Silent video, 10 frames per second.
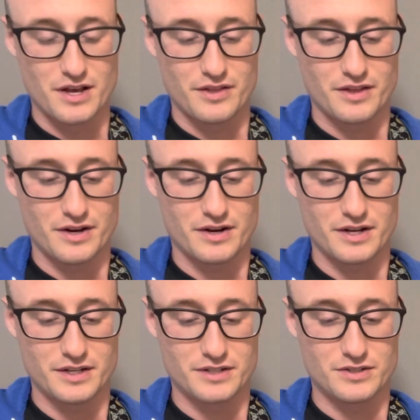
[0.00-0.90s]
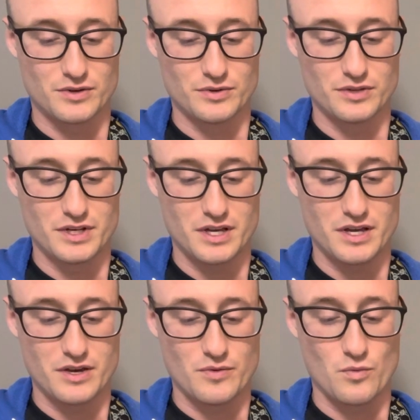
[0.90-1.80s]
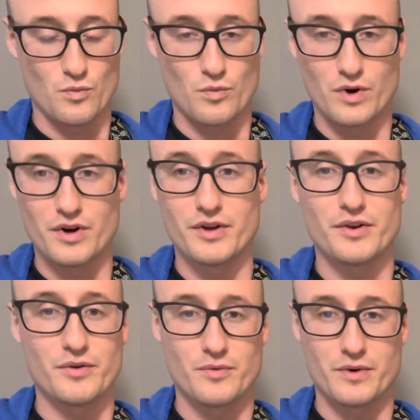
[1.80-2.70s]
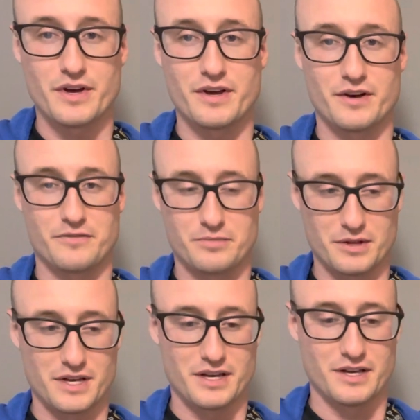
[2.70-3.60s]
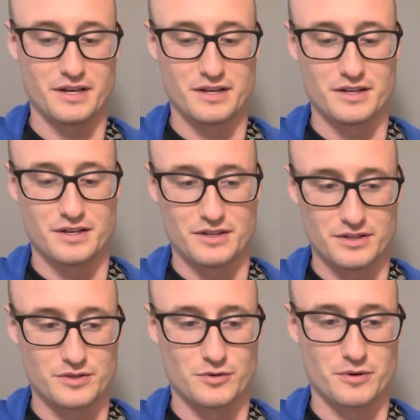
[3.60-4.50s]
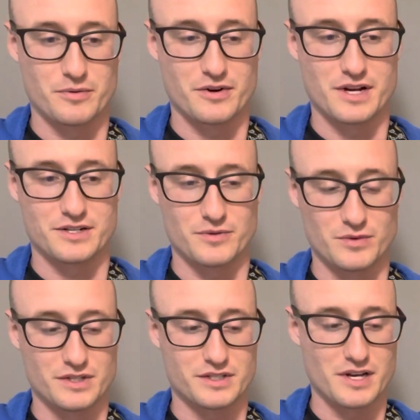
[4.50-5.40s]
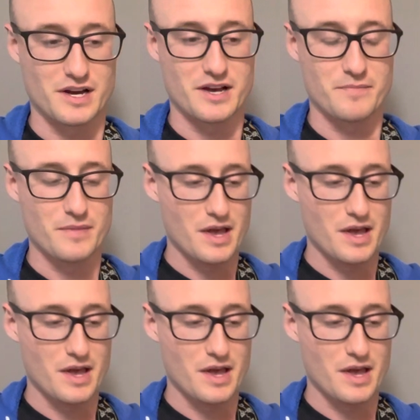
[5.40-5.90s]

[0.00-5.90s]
there is only one way of playing this chord progression, one time.